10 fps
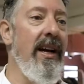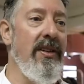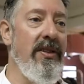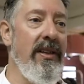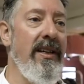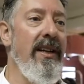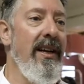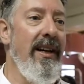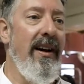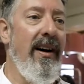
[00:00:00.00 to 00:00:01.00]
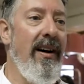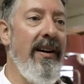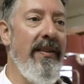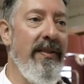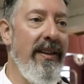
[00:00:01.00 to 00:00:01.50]
actually
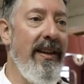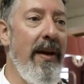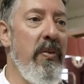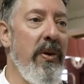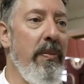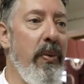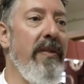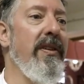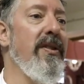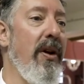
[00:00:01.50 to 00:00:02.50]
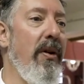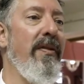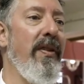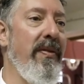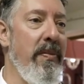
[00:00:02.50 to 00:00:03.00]
came with the previous
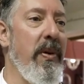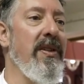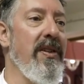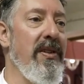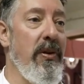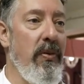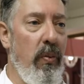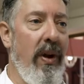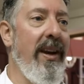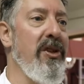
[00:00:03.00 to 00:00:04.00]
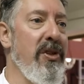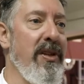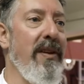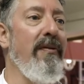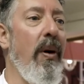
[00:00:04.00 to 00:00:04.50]
owner of the business when they
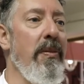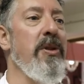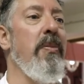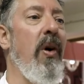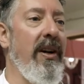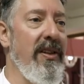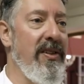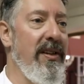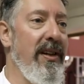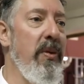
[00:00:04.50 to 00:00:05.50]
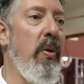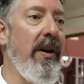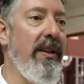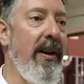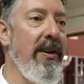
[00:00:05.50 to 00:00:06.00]
just did farmers markets. He
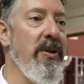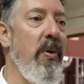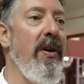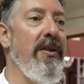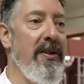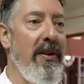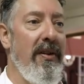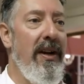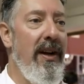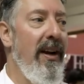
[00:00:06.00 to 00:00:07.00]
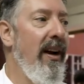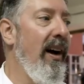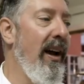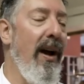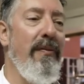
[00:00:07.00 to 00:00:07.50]
worked there as well. So
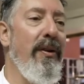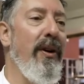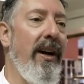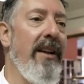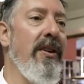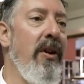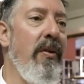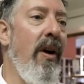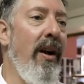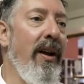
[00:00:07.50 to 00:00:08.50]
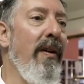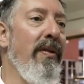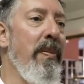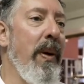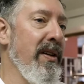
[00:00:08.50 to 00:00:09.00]
I really got to know Ronnie
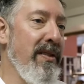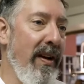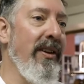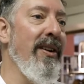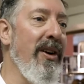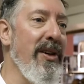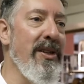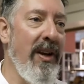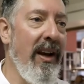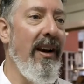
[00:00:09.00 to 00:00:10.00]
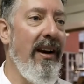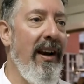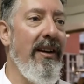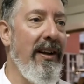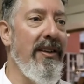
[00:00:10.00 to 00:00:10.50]
over the past 7 years, and
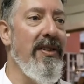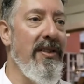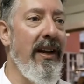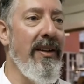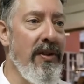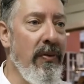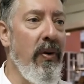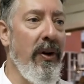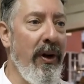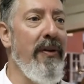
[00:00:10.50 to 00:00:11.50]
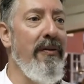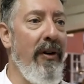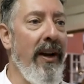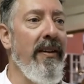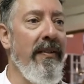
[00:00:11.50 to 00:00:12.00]
I'd like to say he's a really good friend.